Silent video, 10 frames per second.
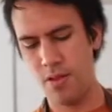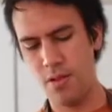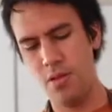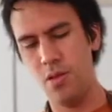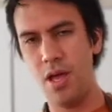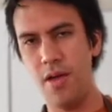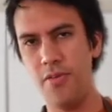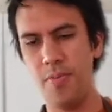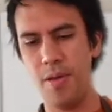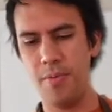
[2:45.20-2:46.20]
You have your
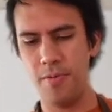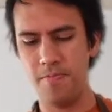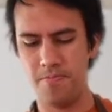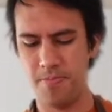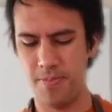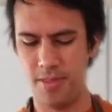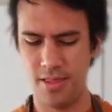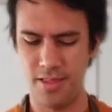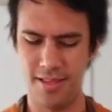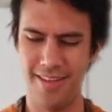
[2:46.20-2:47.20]
pepper,
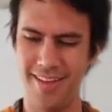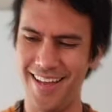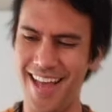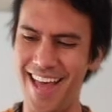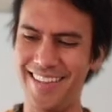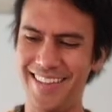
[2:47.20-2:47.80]
and